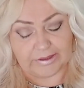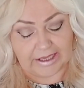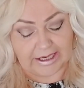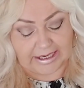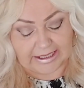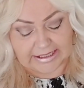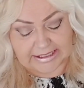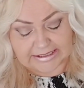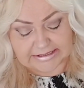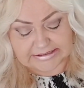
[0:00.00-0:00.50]
you
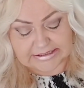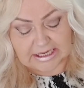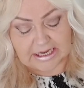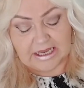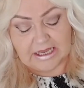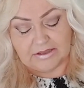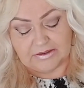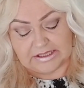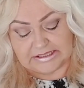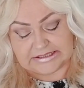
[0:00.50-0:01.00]
is
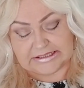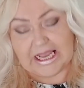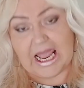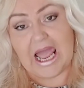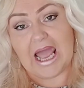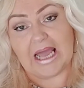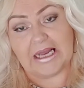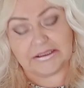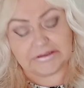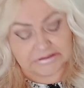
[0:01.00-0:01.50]
this
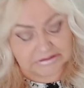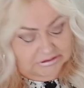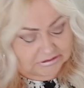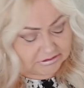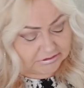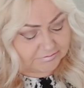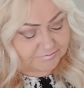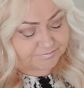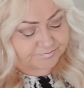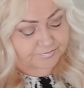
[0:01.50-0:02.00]

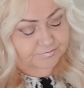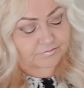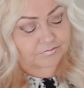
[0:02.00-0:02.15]
candle,